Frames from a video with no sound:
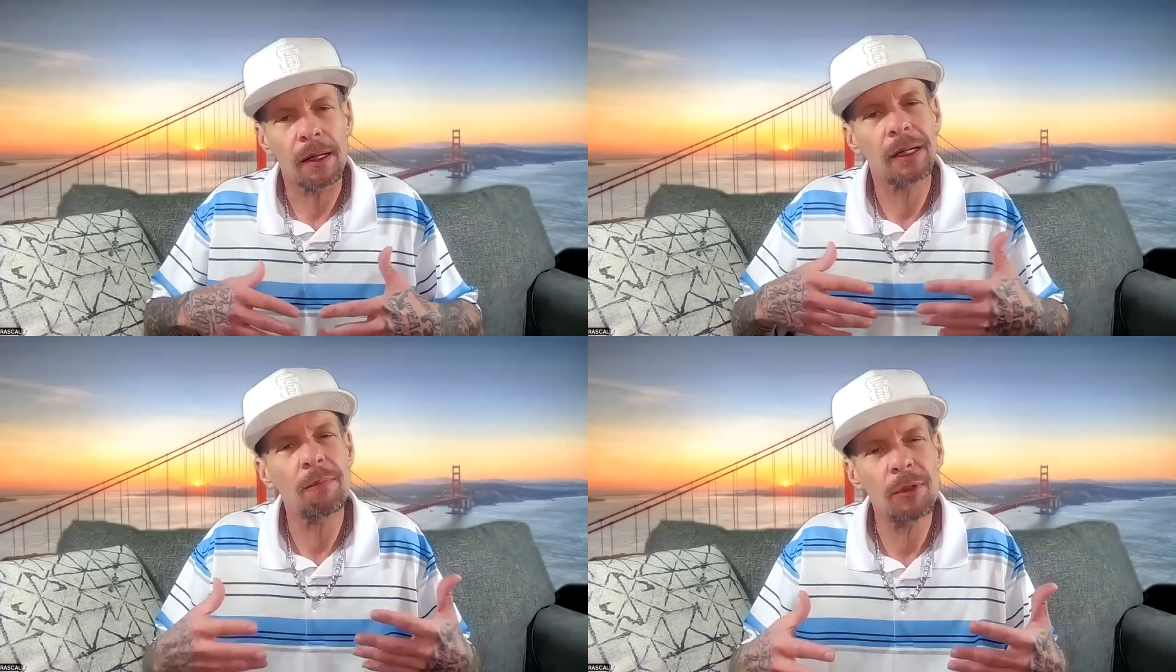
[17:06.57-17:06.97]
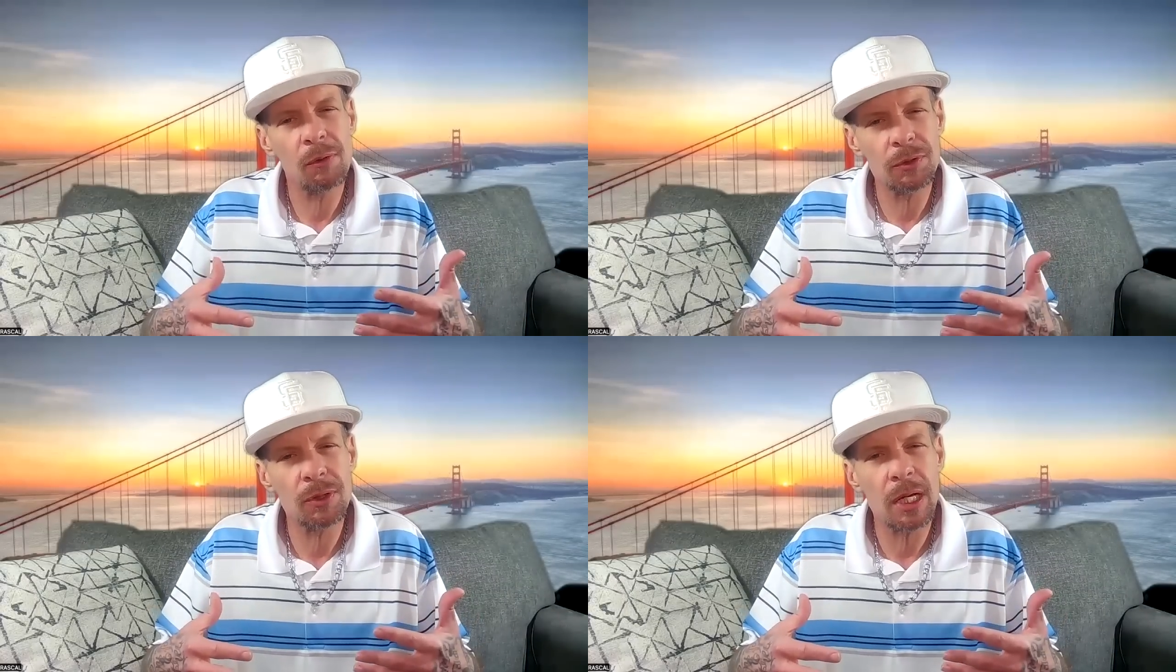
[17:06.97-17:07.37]
And let me know
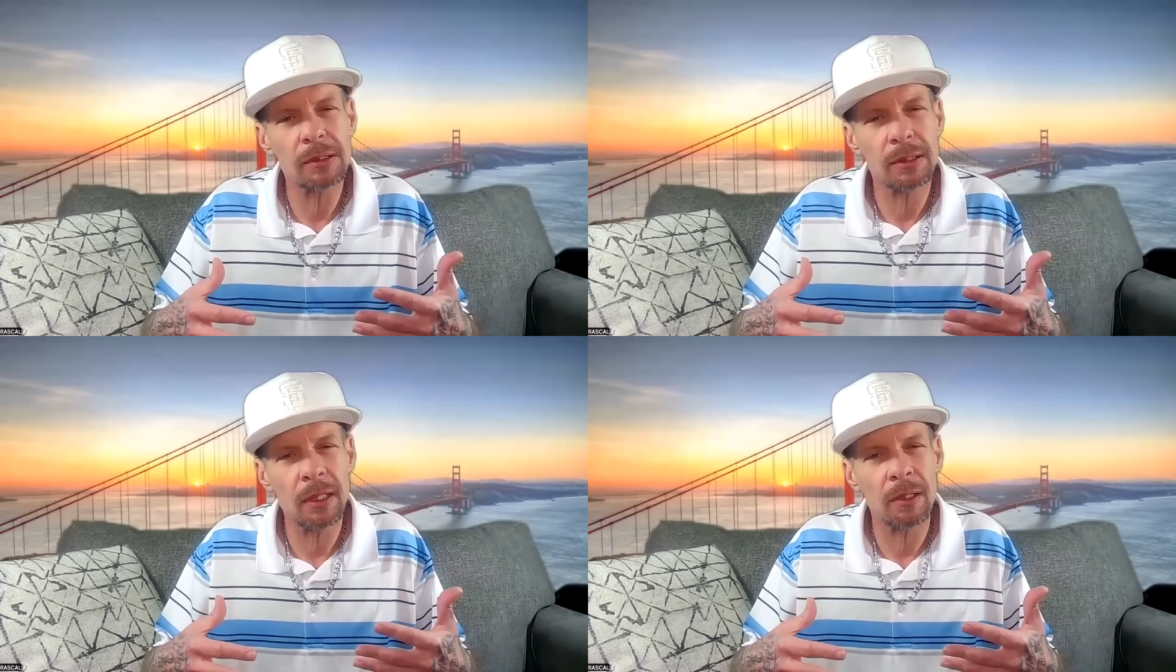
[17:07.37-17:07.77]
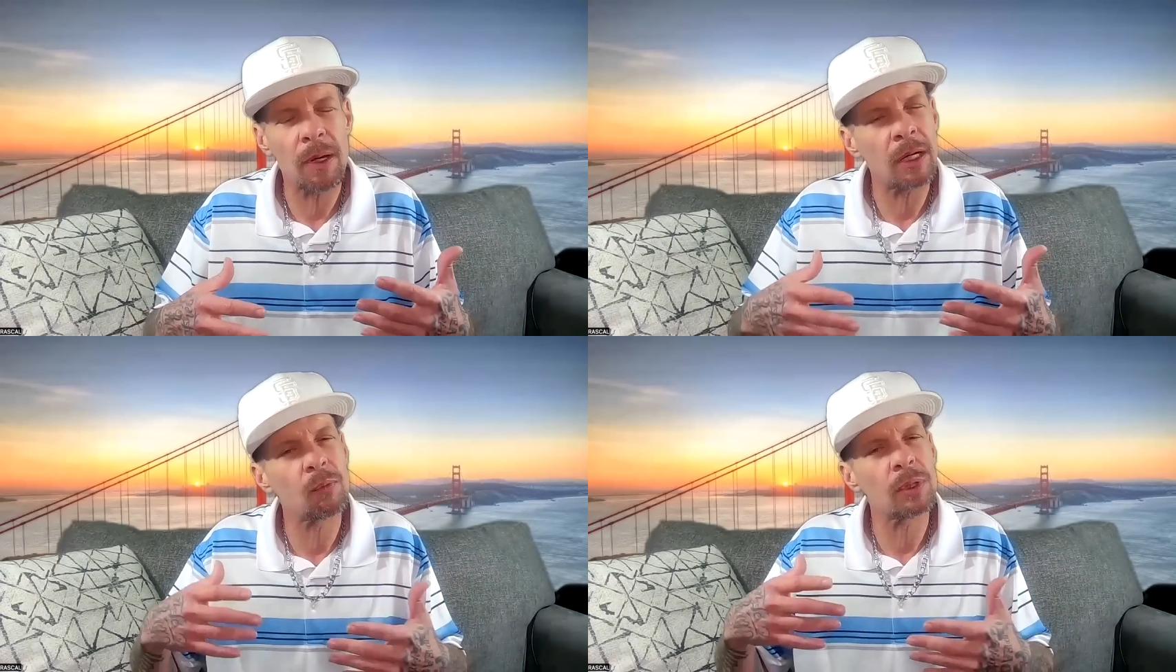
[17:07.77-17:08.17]
what you guys think,
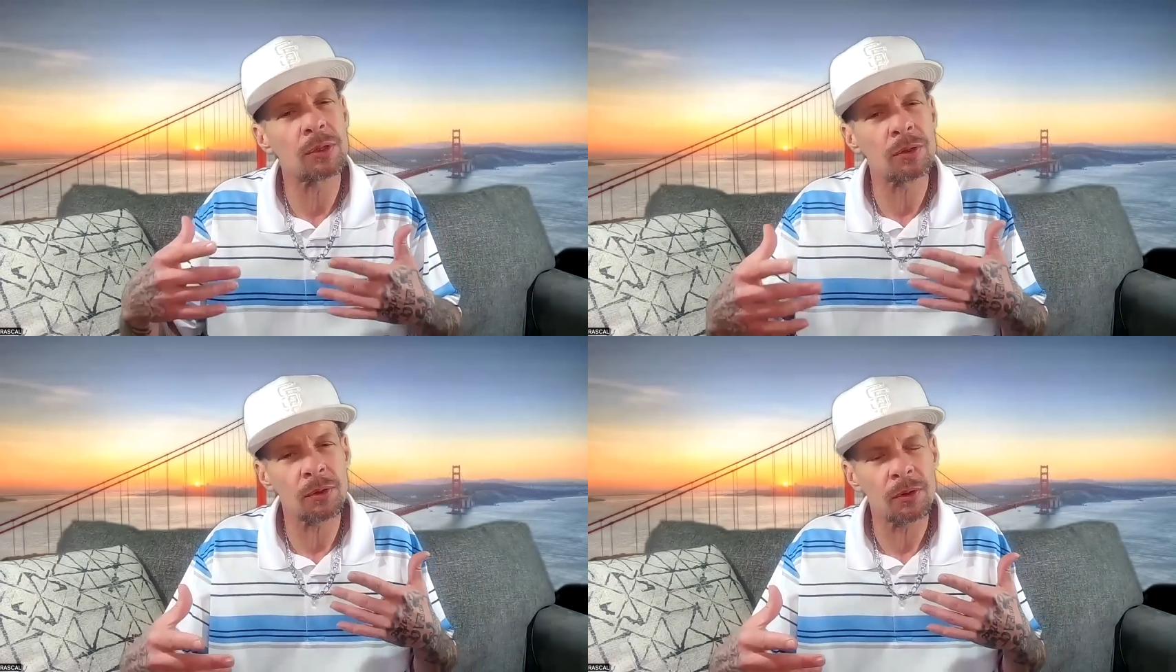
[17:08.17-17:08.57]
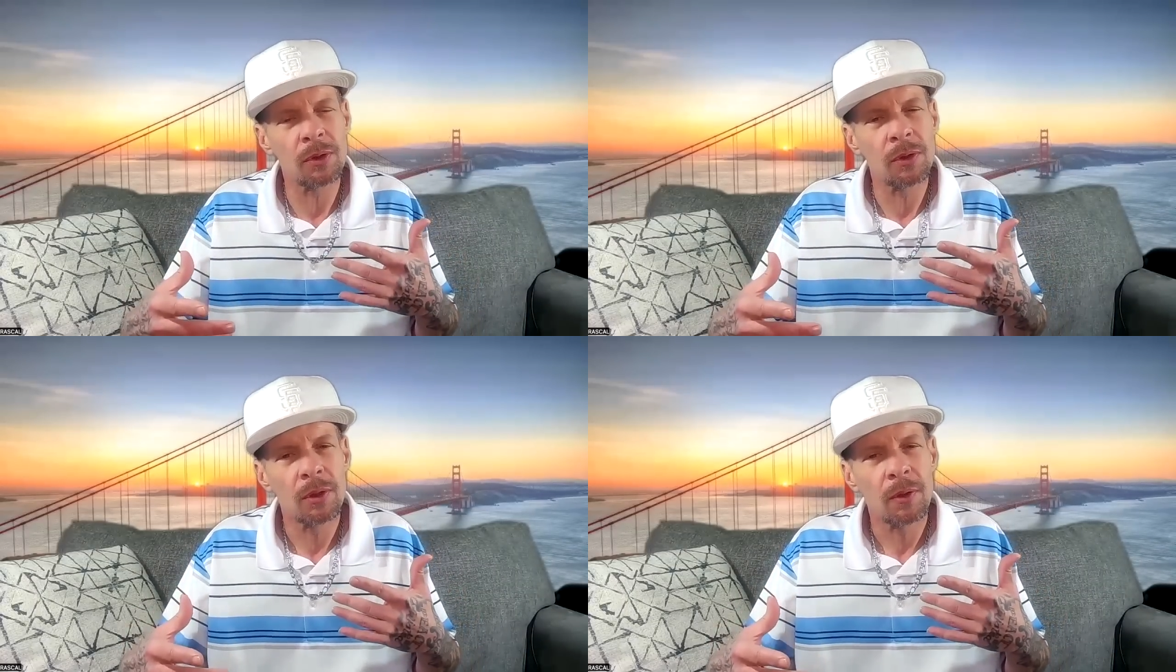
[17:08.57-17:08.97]
man, and what you're
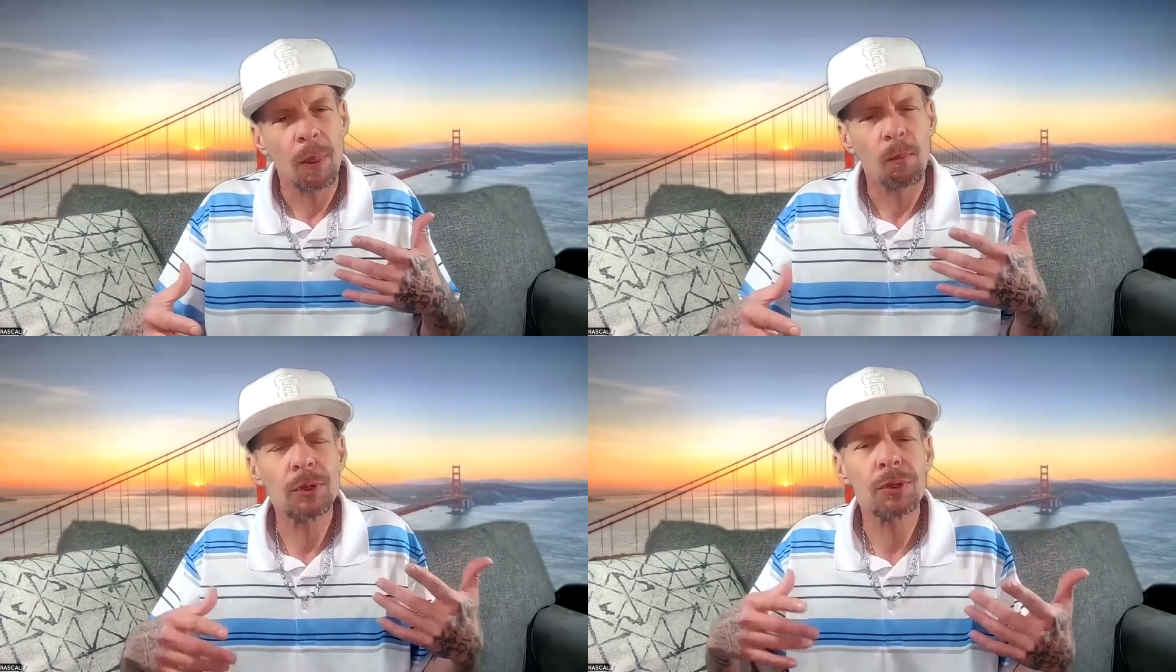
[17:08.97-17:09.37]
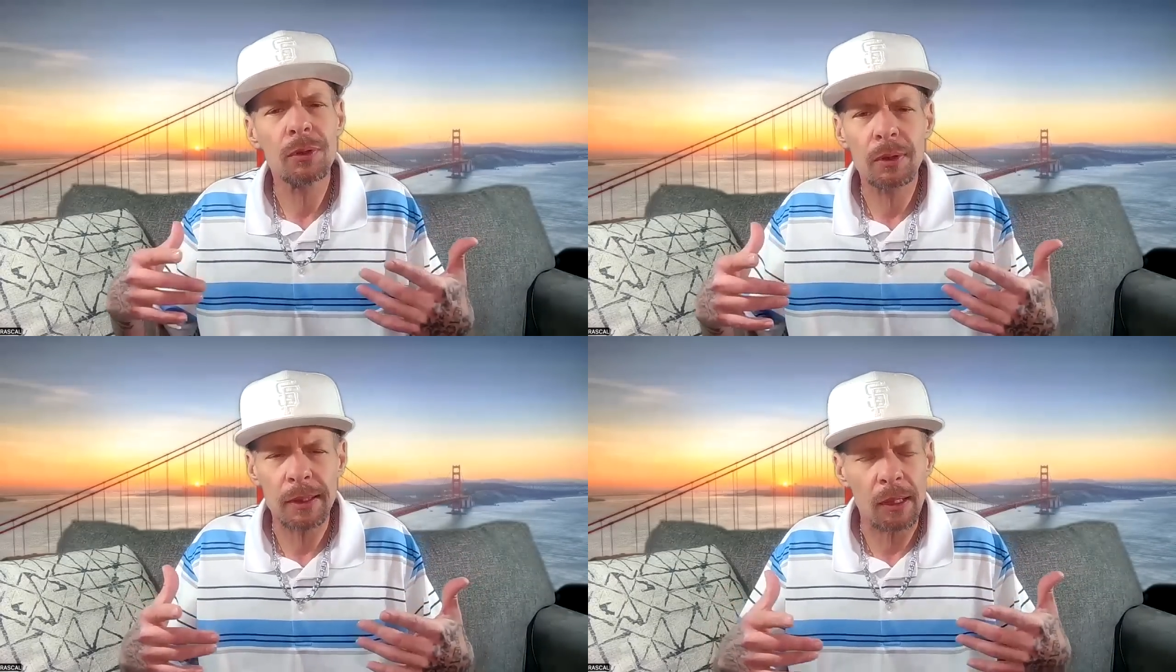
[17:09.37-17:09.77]

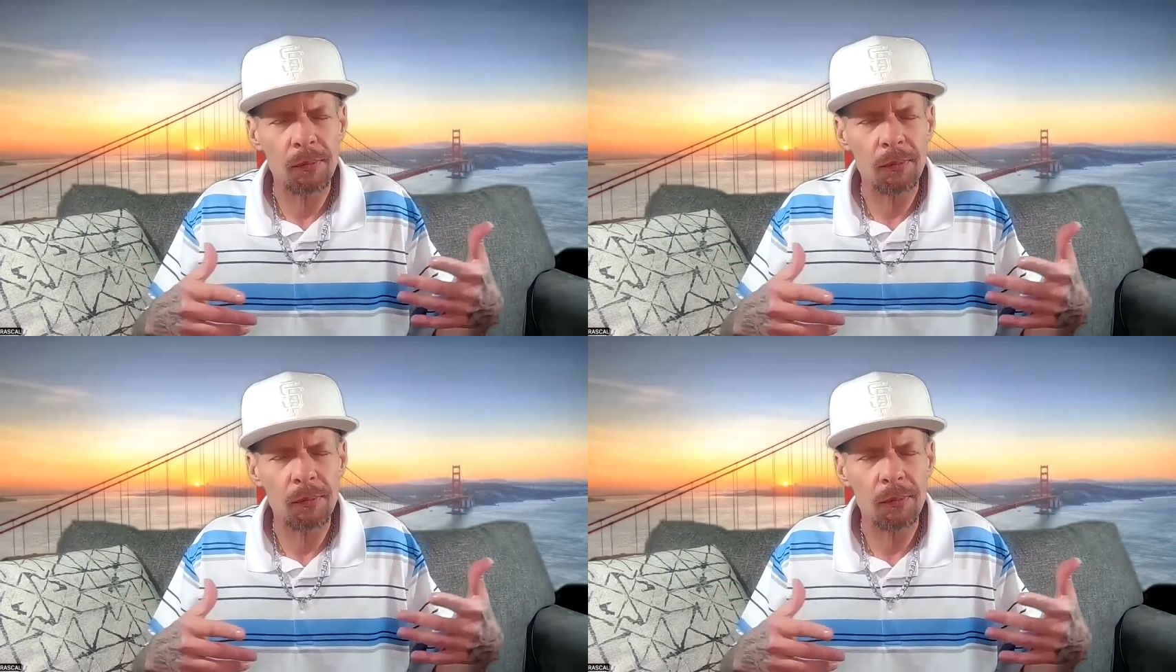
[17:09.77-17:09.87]
looking at.